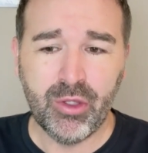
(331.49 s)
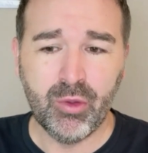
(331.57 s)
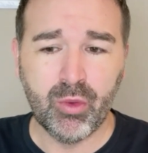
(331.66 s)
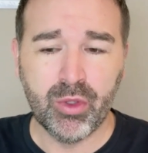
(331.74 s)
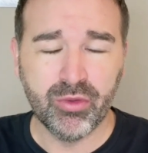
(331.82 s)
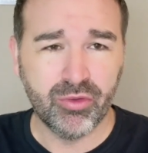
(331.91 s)

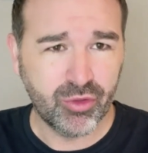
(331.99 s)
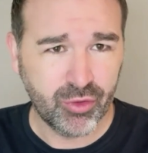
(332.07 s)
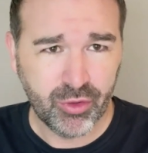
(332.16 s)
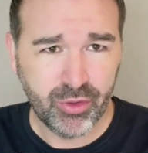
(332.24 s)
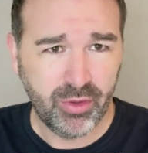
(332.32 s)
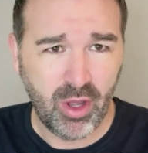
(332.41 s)
You can
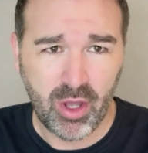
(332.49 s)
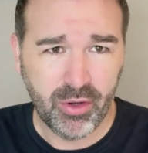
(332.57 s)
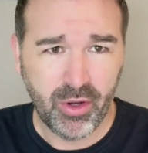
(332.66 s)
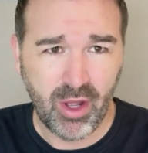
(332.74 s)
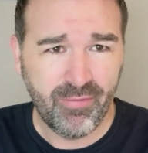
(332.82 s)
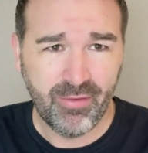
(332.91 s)
turn on
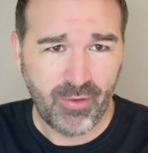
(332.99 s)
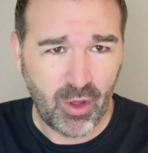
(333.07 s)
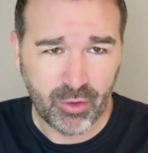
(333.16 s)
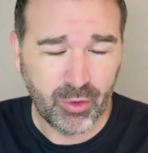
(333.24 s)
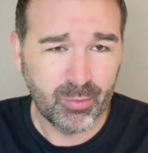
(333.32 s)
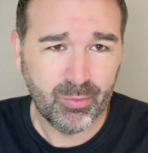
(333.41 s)
and off the
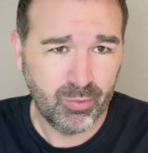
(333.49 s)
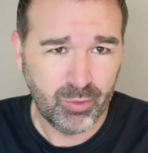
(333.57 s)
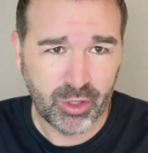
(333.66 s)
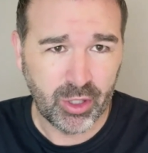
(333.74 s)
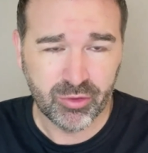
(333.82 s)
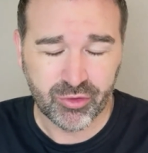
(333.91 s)
volume,
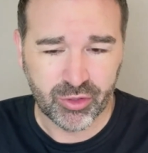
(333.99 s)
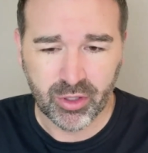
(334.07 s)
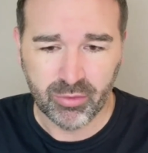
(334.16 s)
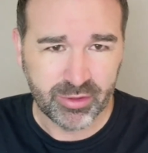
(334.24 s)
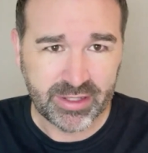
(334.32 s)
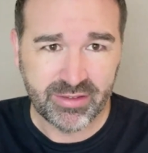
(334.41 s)
so you
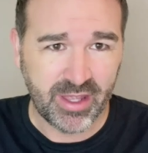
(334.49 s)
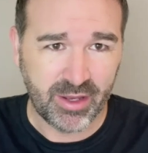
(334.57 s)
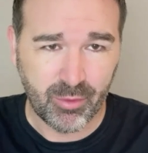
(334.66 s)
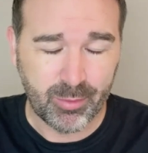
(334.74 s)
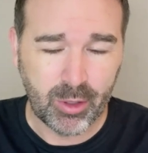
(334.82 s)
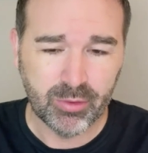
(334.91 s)
don't need 10
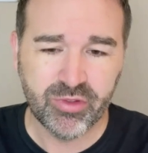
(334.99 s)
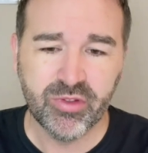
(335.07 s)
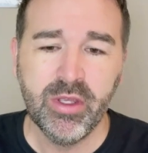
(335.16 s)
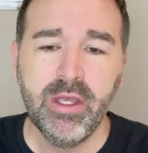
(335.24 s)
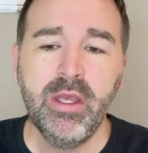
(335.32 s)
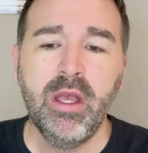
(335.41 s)
remotes
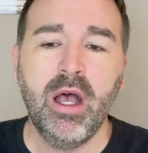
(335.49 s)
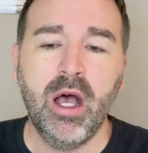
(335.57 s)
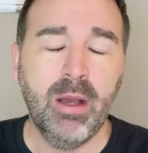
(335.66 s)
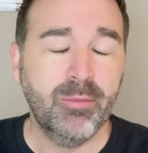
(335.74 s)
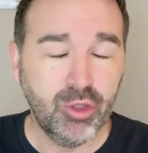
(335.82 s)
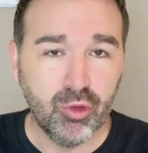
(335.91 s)

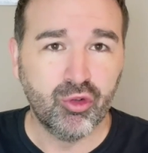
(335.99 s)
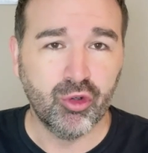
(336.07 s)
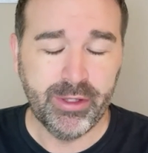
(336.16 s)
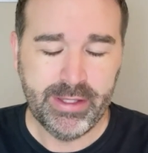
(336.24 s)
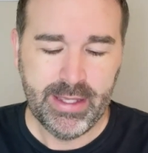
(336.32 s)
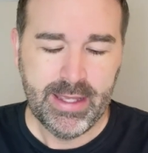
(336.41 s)

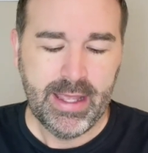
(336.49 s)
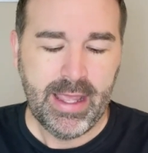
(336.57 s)
usually.